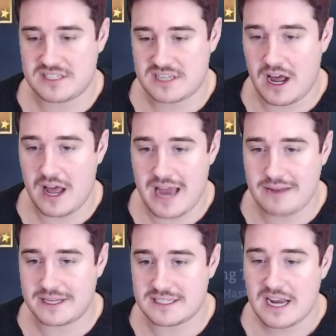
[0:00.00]
uh,
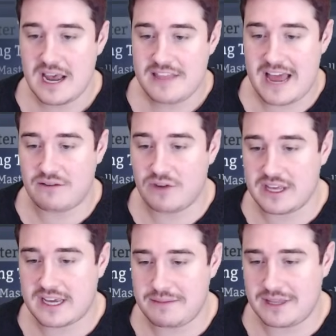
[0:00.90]
enemies, that
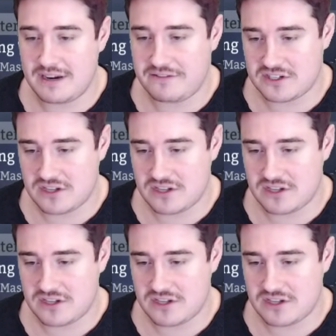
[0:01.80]
really can be the difference.